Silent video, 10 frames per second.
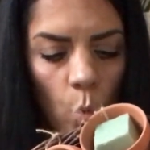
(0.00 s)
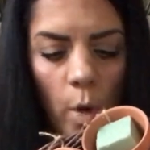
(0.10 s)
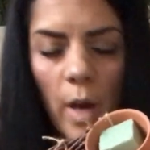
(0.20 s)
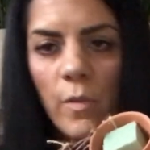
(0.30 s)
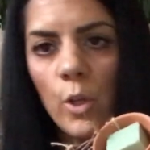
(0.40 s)

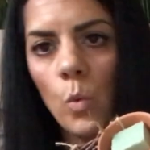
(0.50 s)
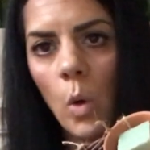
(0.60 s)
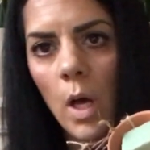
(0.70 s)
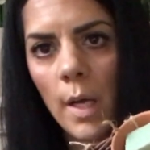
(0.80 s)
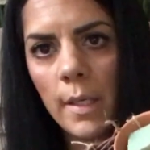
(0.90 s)
wherever you
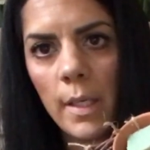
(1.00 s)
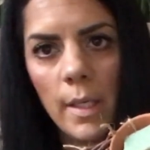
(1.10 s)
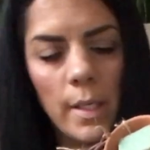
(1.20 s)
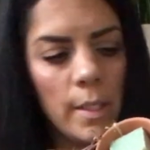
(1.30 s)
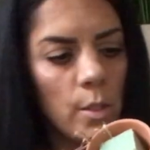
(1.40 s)
want
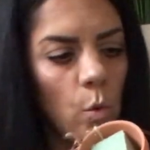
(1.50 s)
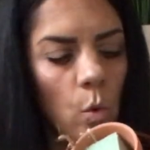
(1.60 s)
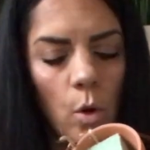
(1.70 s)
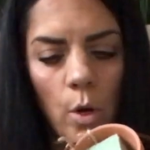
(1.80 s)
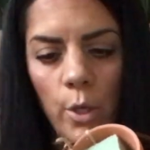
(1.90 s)
it,
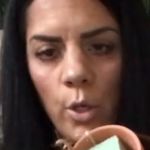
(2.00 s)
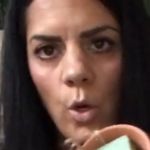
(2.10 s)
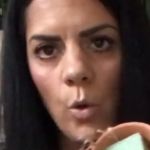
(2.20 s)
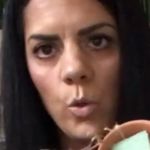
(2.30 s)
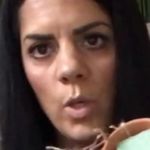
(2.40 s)
or you
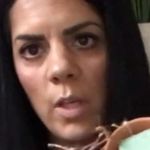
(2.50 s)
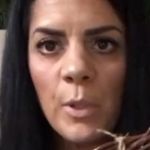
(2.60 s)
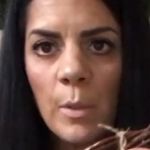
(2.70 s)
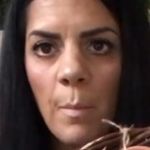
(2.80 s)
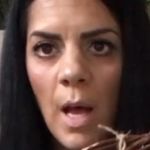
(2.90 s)
know, you can
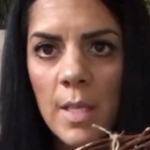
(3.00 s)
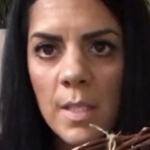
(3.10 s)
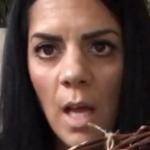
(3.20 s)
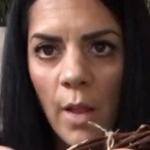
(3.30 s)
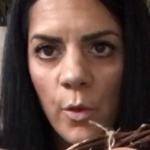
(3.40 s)
put the
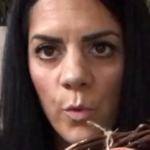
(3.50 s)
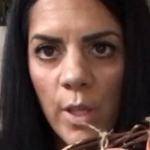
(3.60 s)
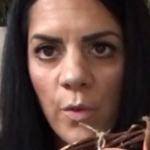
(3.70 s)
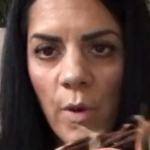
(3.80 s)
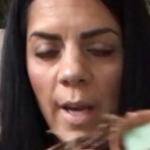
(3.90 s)
moss on the
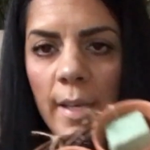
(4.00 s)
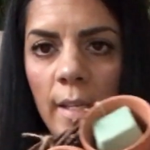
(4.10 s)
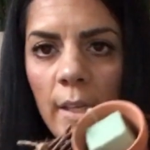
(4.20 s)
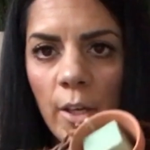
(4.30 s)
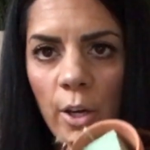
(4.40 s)
wreath right
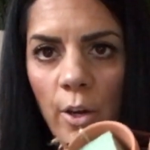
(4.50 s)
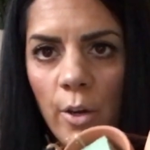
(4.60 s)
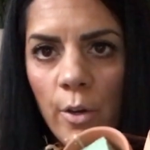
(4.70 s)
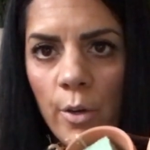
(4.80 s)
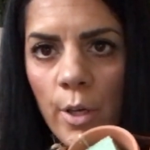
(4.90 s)

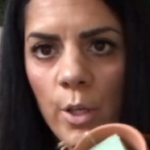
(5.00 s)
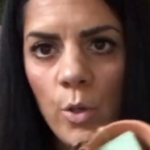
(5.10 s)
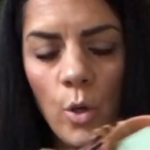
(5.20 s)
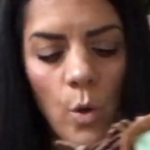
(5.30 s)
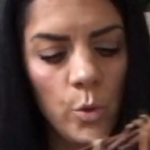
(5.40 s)
here.
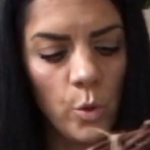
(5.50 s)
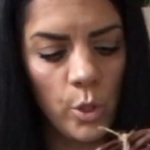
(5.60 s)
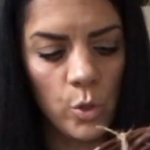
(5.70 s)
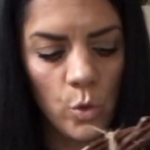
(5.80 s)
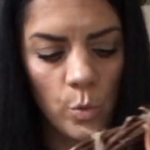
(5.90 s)
You know, you
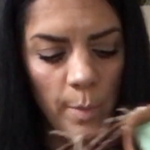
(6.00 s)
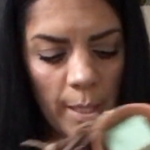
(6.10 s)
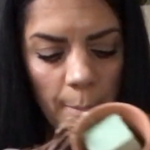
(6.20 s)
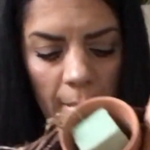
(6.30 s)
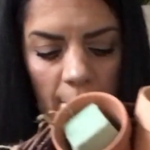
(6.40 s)
can do
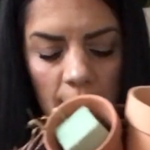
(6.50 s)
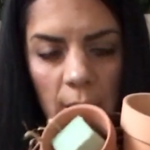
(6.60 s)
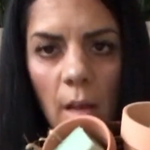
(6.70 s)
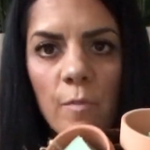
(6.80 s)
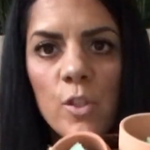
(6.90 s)
many
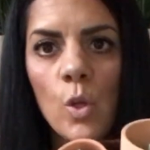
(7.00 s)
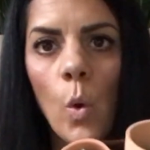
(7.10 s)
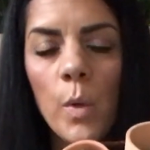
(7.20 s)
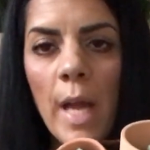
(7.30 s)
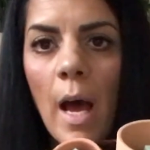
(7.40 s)
stuff.
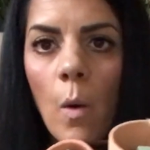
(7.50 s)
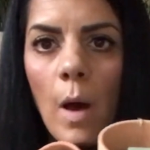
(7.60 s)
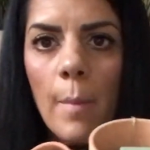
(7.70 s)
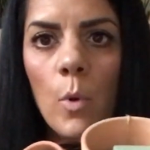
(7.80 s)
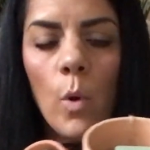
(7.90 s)
So
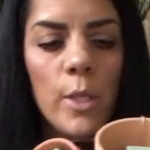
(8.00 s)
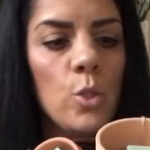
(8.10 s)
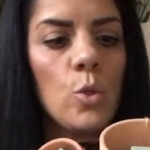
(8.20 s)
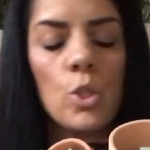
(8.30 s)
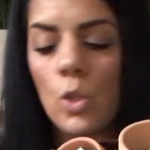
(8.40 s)
now I'm going
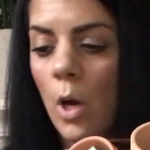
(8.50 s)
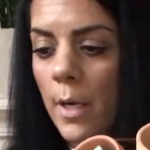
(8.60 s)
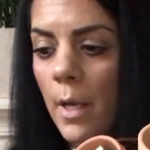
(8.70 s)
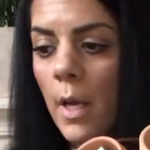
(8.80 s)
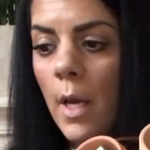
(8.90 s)
to
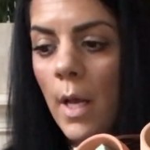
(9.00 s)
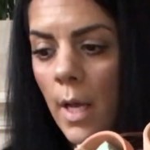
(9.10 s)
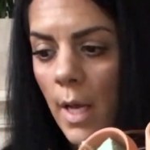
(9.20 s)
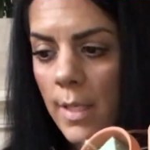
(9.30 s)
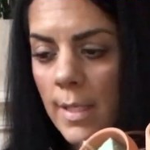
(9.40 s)
start
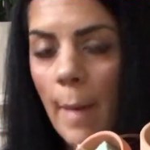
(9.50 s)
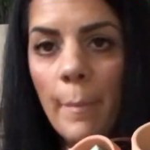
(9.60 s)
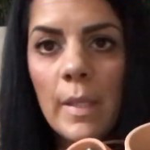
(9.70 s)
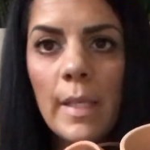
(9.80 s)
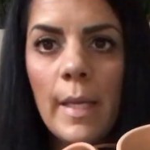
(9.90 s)

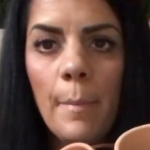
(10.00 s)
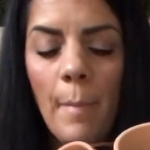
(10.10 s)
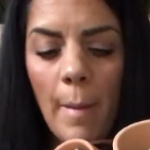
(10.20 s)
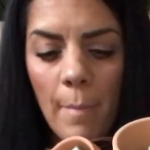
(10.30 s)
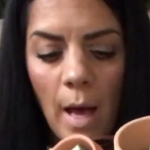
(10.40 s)

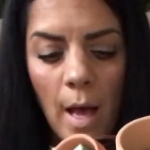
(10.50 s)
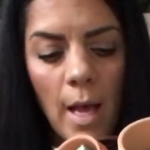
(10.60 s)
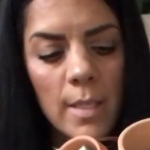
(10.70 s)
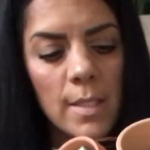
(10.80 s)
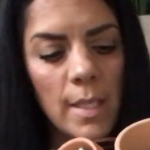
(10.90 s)
assembling my
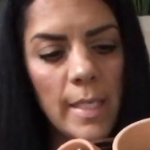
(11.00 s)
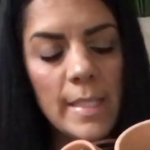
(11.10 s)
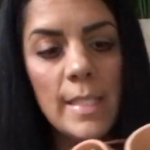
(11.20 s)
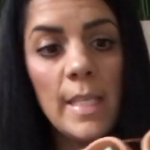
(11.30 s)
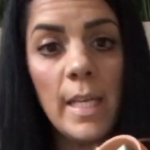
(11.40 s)
moss
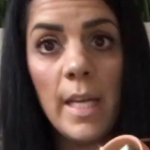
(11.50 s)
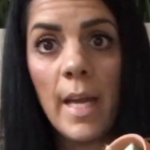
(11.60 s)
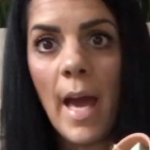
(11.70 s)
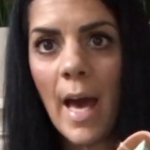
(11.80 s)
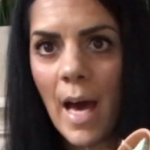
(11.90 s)
and
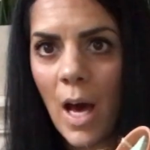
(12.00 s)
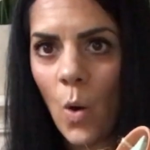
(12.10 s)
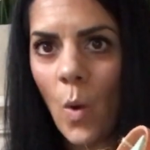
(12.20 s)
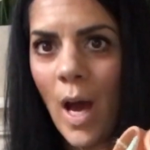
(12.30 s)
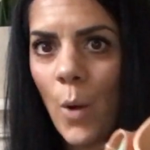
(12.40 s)
seeing
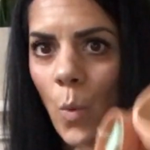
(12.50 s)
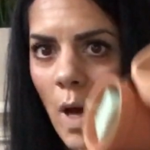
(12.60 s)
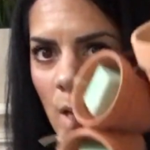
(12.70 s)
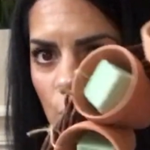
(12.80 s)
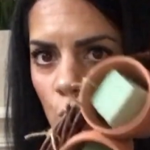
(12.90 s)
how I
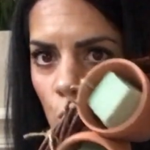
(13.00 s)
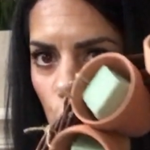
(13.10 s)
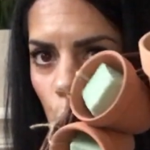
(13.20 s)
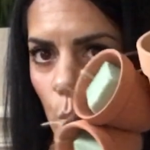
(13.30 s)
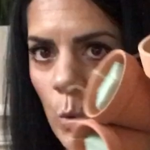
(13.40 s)
want
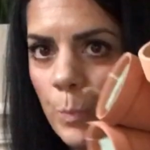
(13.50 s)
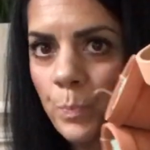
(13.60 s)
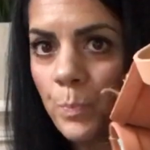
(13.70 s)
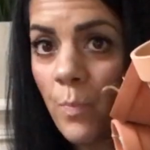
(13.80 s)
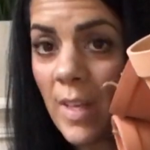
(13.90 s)
to
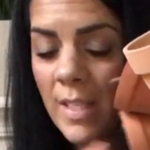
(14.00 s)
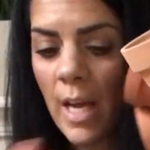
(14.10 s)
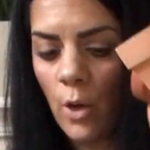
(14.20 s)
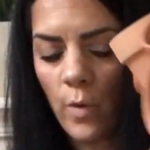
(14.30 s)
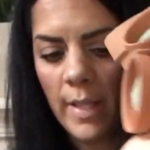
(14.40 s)

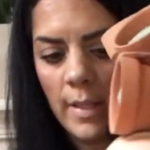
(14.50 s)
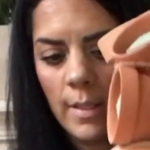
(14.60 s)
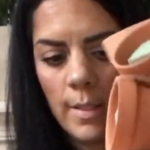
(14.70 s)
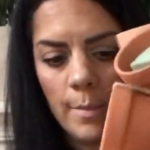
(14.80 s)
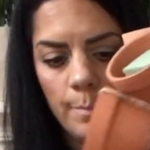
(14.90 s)
decorate
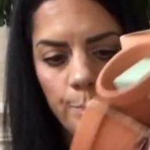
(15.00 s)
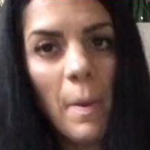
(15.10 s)
this.